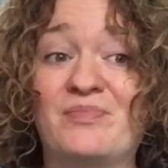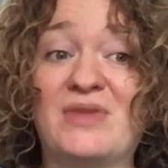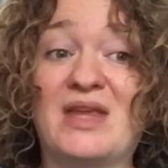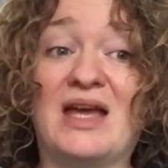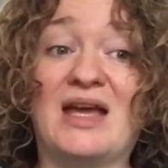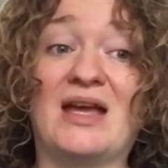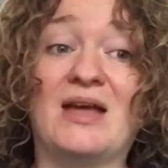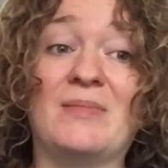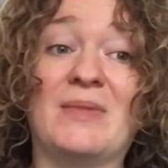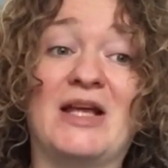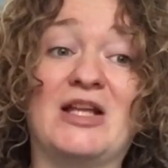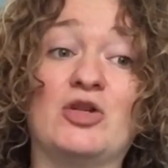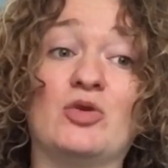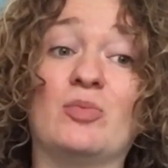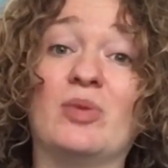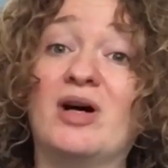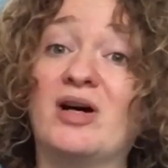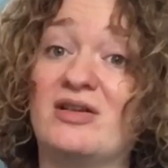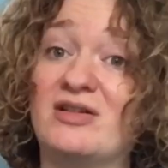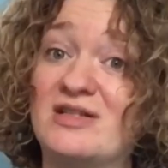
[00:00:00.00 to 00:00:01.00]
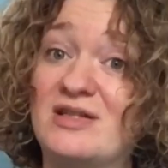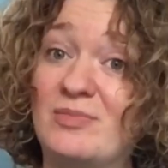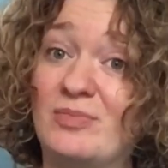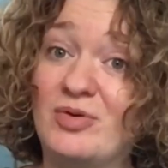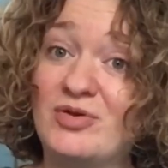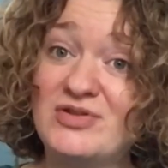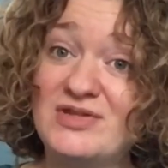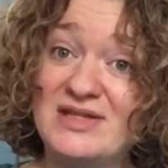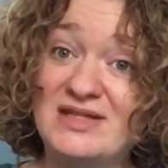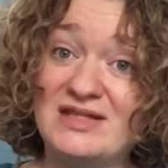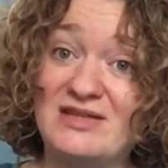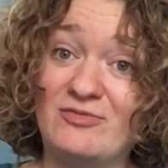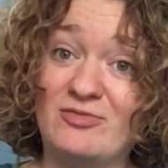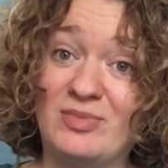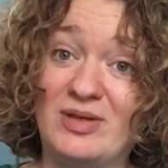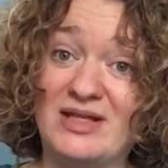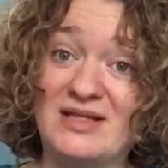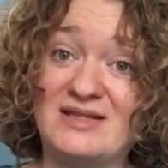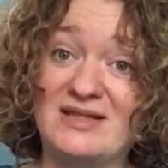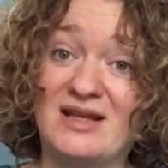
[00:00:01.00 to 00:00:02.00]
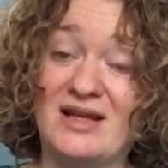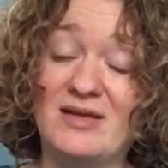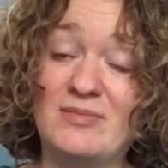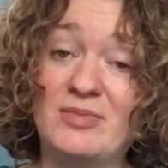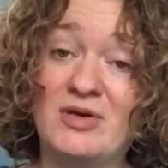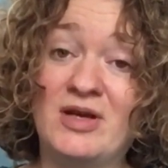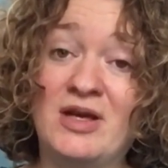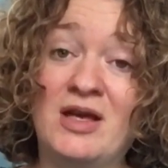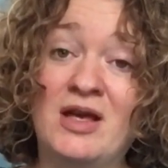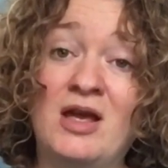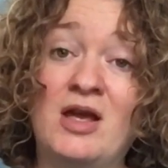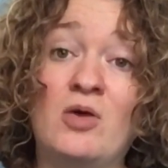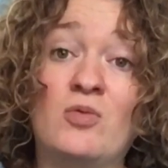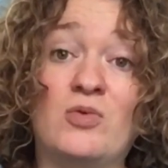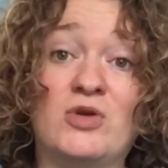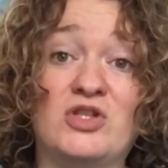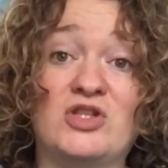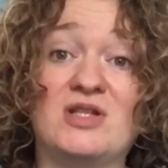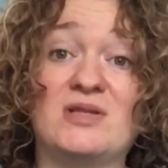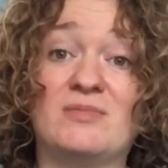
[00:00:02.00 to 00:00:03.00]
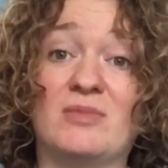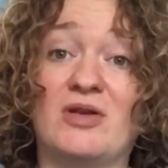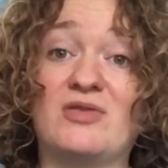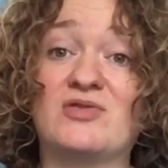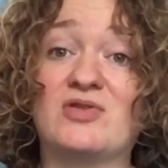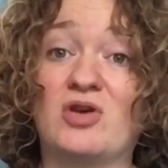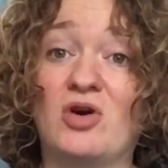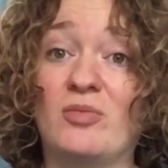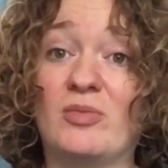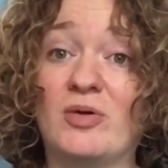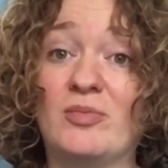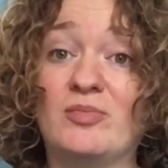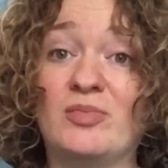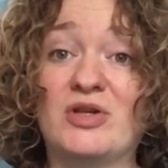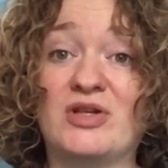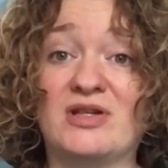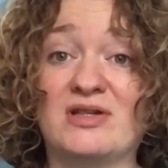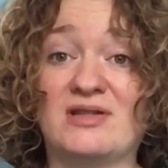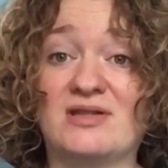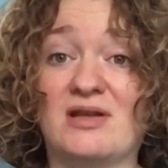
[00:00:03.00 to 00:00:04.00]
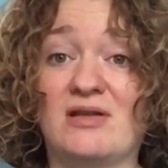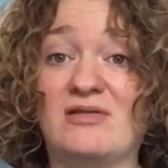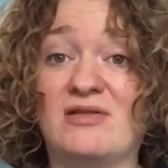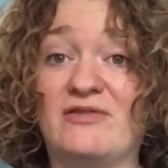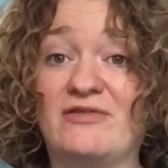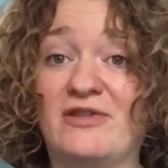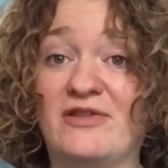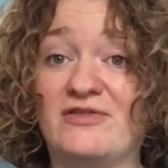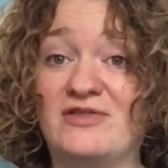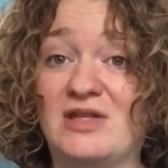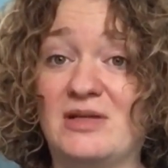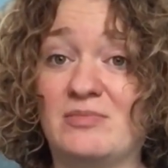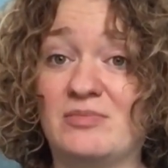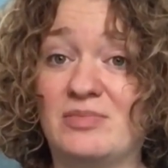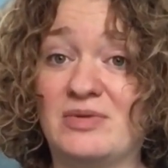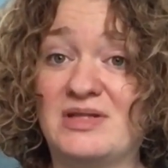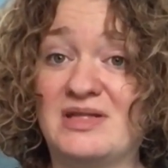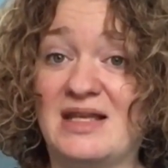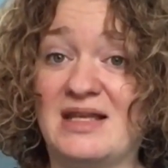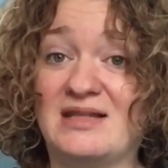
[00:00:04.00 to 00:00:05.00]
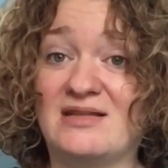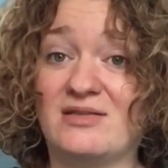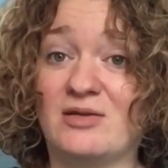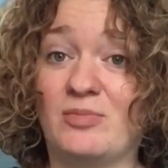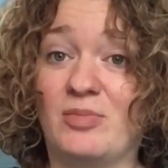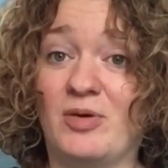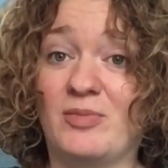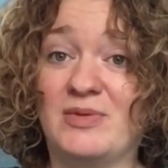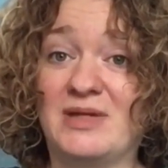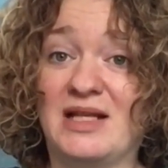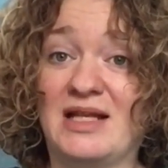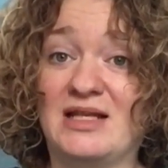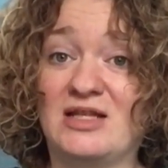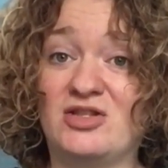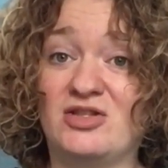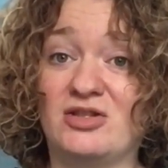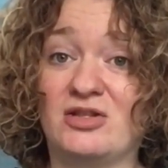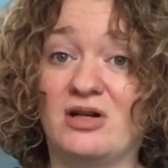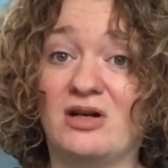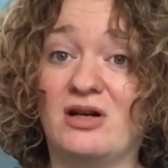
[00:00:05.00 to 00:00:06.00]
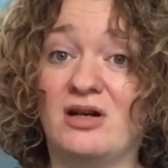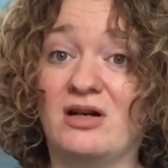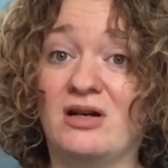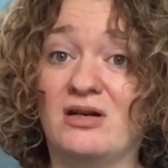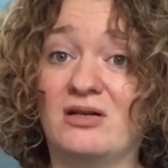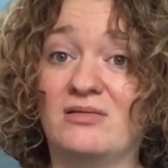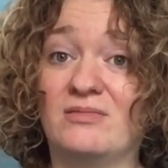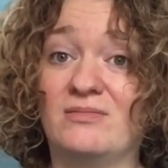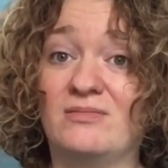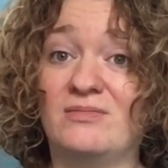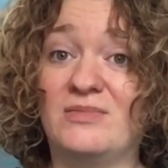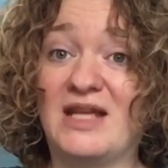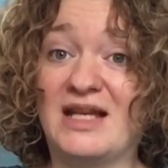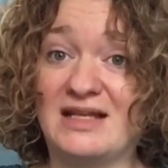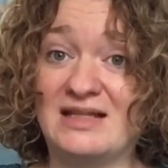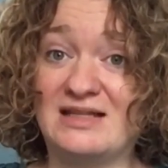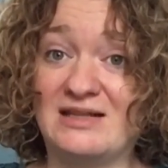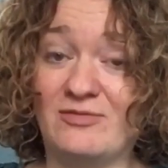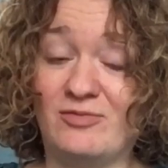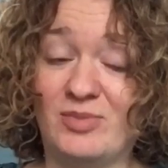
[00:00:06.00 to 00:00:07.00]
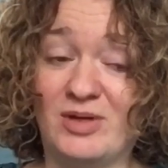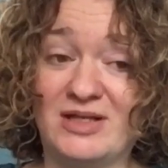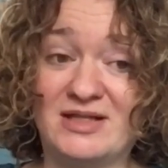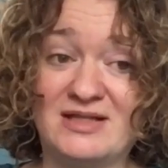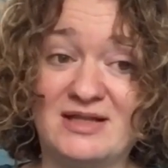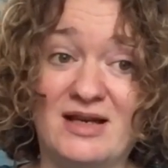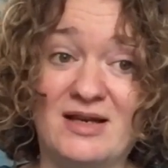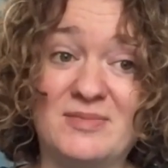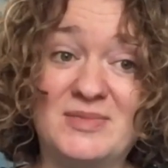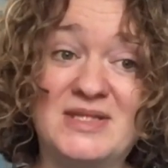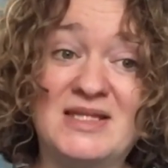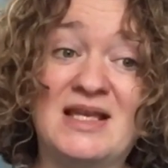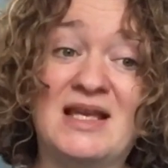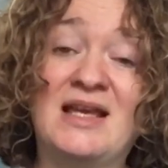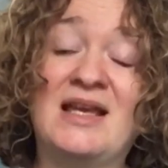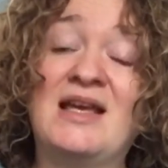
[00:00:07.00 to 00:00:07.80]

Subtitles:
and your partner's a positive blood type, which is most common because only 15% of the population are negative blood types,